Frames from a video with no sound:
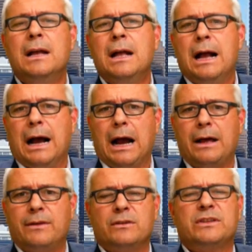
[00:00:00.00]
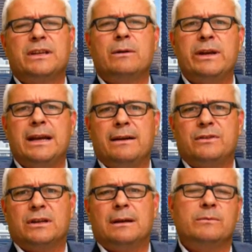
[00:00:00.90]
They're saying we have to
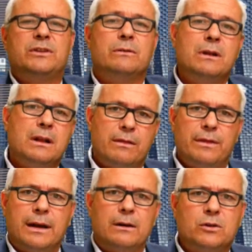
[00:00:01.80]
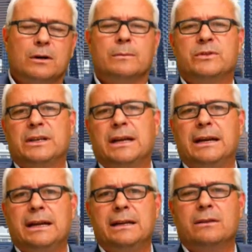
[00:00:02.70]
come to their terms to get
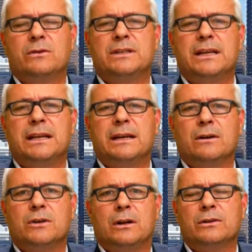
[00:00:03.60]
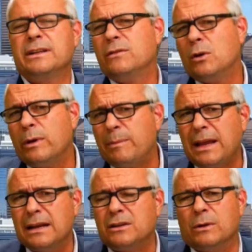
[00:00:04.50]
any of those daycare dollars, even though we pay
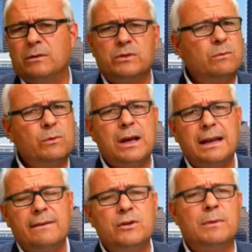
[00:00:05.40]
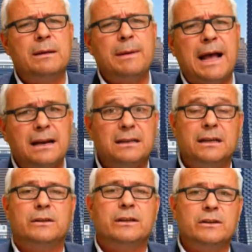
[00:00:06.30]
into it. We say we're not giving your money back to you
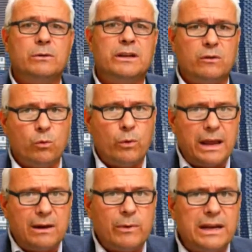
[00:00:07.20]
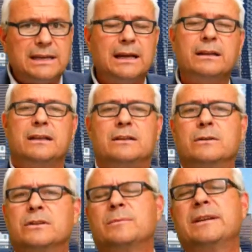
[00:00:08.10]
until you do it the way we tell you to. So
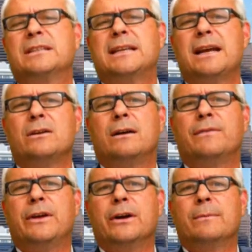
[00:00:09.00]
there's been a standoff there.